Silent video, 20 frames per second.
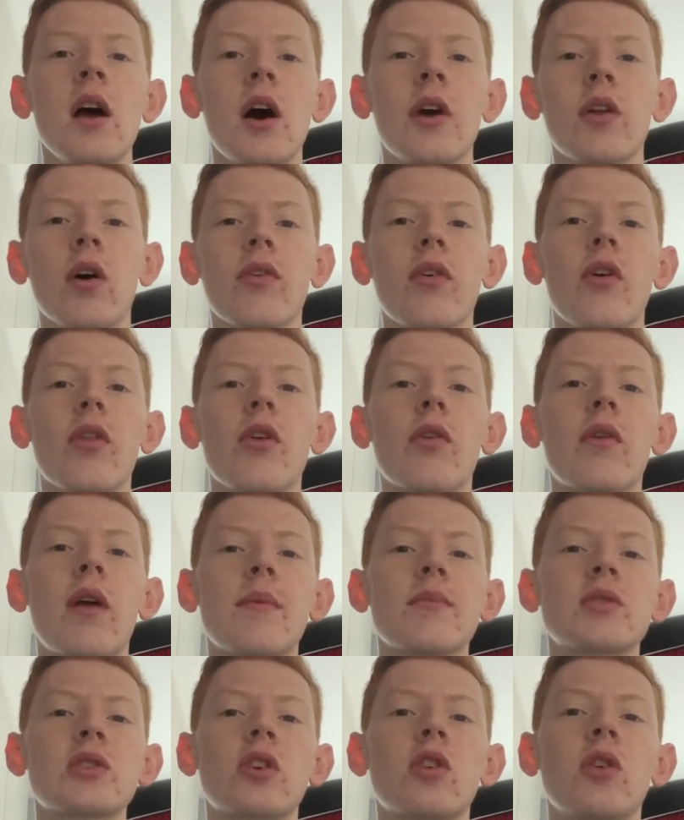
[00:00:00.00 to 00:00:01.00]
and although the
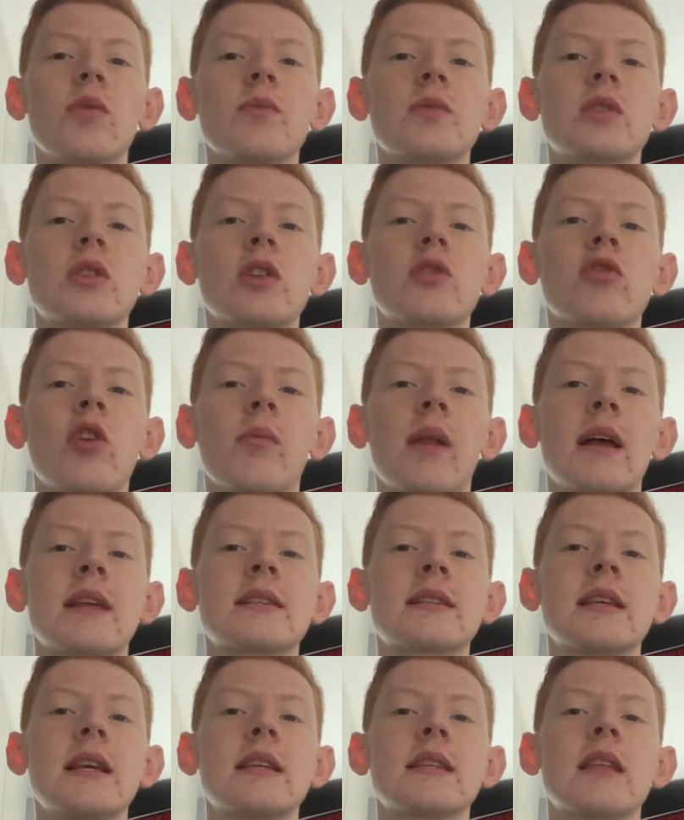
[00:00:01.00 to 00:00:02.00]
Rams succumbed to the drop
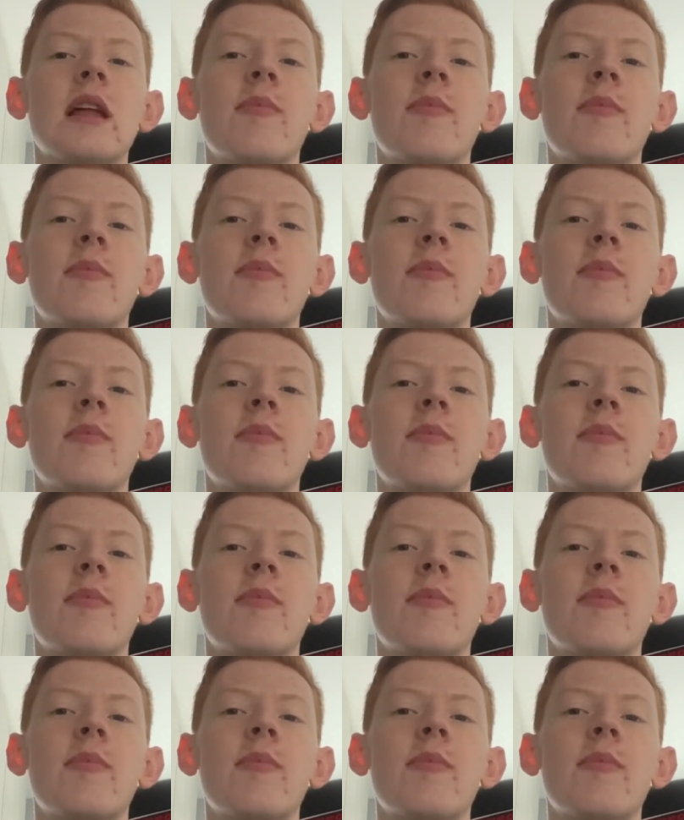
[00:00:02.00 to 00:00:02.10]
last season,